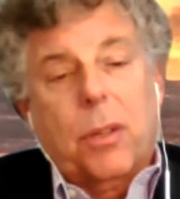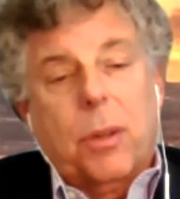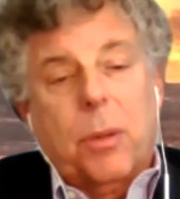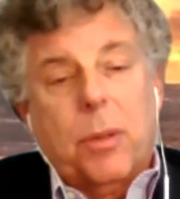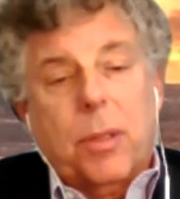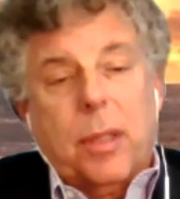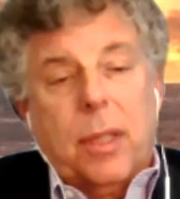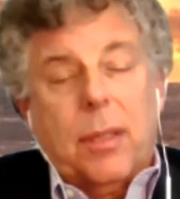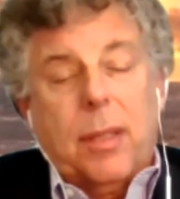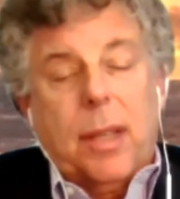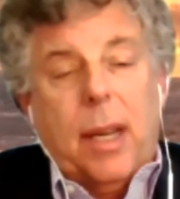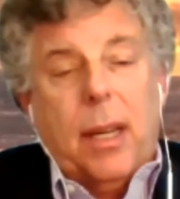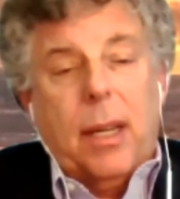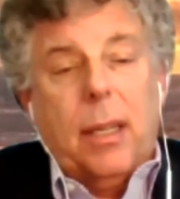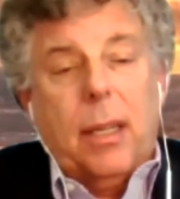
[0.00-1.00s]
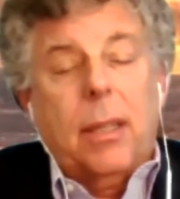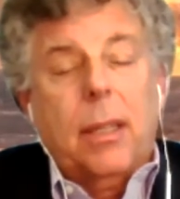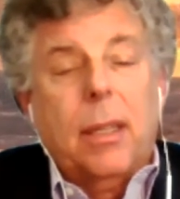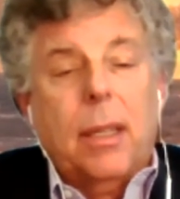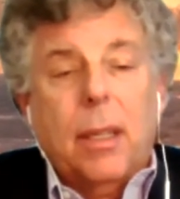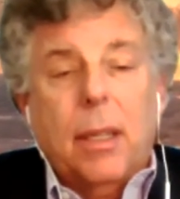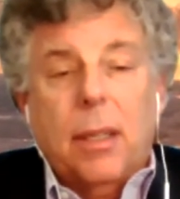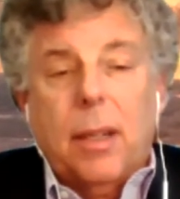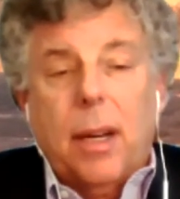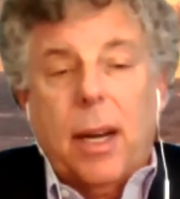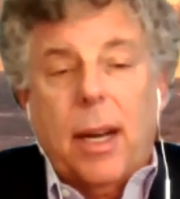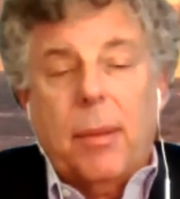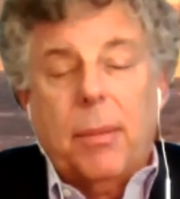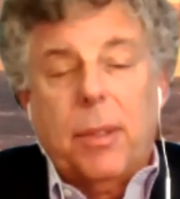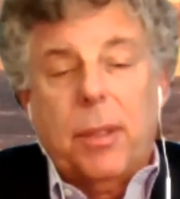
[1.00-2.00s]
So it was an exciting
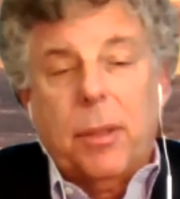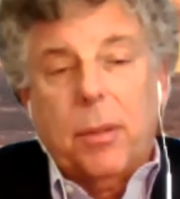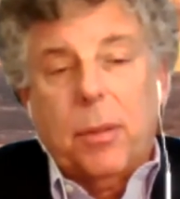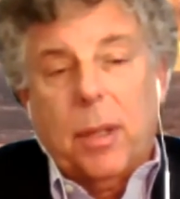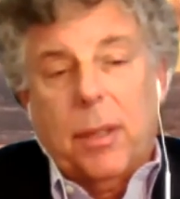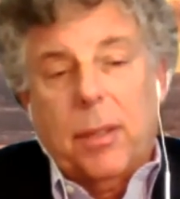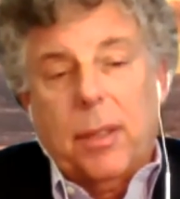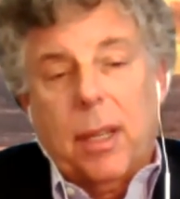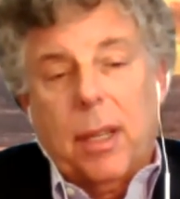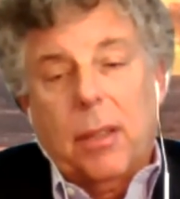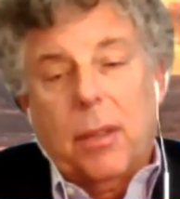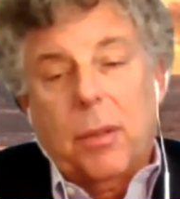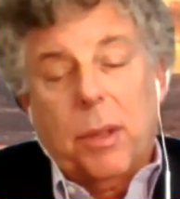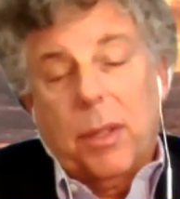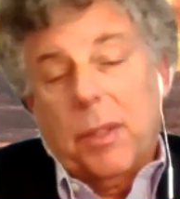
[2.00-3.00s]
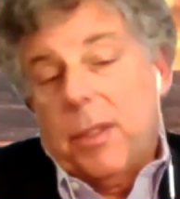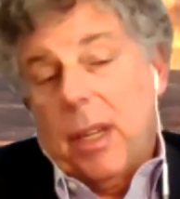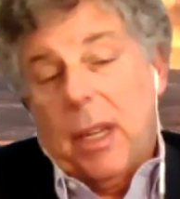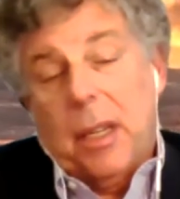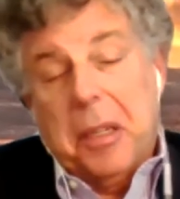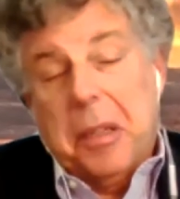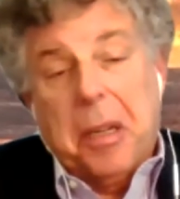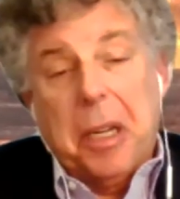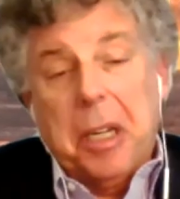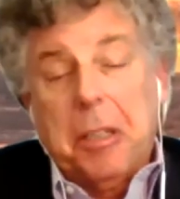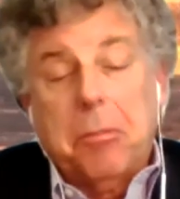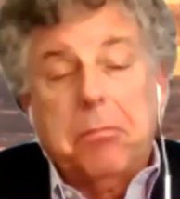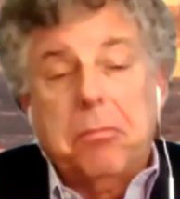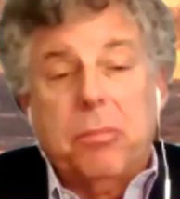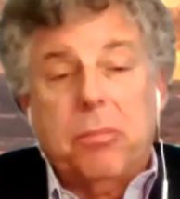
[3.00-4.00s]
time to get into real estate, and
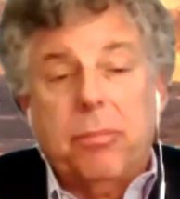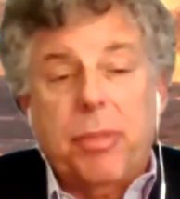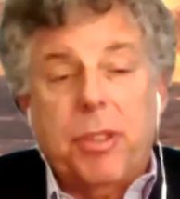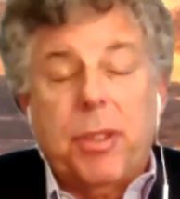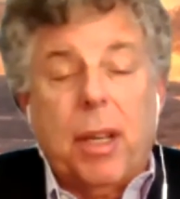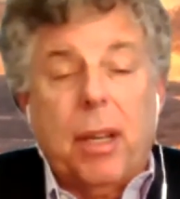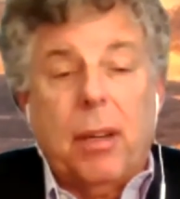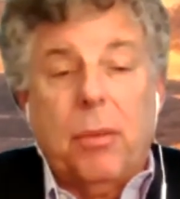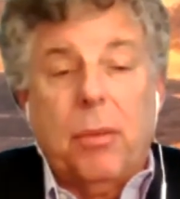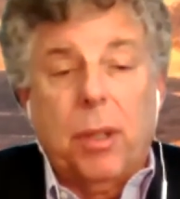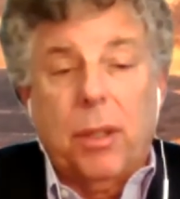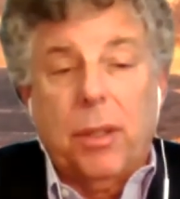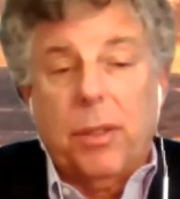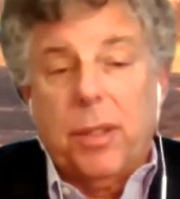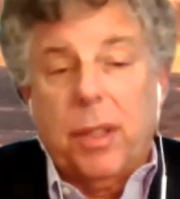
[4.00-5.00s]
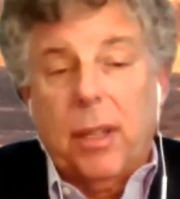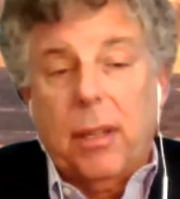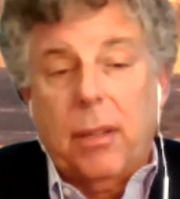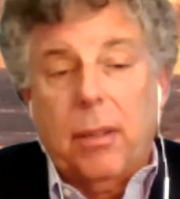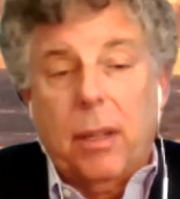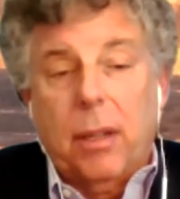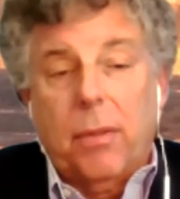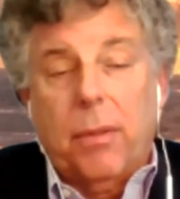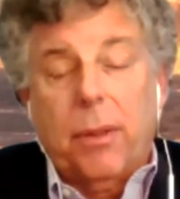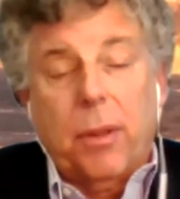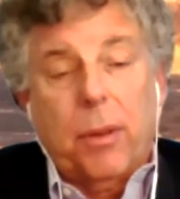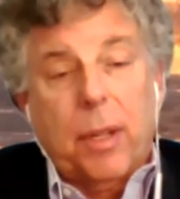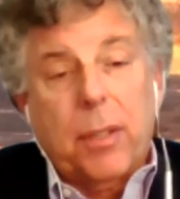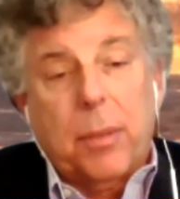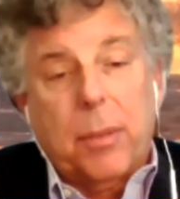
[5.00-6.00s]
I stayed in real estate, for the
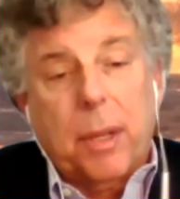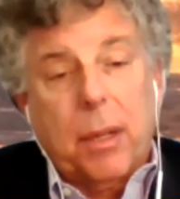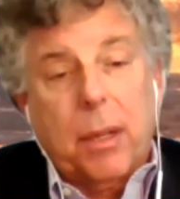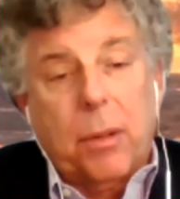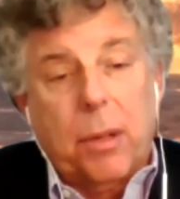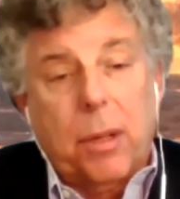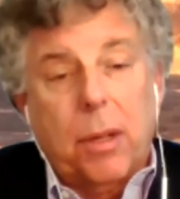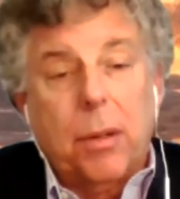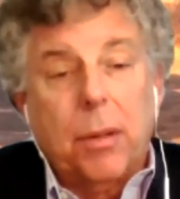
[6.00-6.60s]
rest of my career.